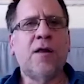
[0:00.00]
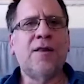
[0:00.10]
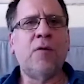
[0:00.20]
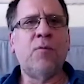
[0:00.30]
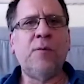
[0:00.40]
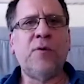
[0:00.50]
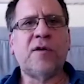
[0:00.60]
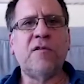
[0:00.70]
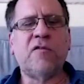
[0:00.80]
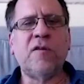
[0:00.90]
that we would
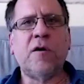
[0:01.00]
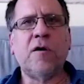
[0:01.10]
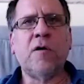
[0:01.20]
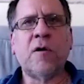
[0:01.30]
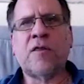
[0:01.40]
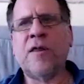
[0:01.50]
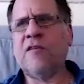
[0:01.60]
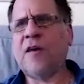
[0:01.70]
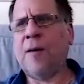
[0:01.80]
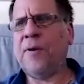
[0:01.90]
consider
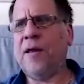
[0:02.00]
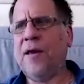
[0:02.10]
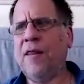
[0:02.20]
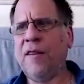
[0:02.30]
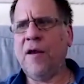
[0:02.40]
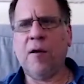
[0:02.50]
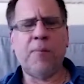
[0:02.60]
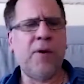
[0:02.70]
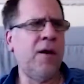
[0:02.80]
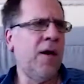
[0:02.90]
things happening in
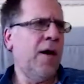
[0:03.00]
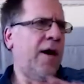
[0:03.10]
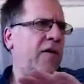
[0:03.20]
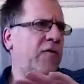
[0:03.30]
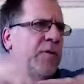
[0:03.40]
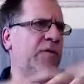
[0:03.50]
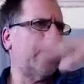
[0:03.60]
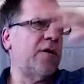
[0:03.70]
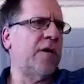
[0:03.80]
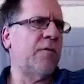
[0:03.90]
therapy as
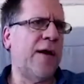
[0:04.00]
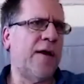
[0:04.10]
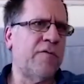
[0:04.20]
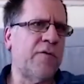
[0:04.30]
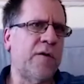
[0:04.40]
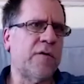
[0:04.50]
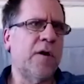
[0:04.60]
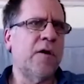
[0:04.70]
particularly relevant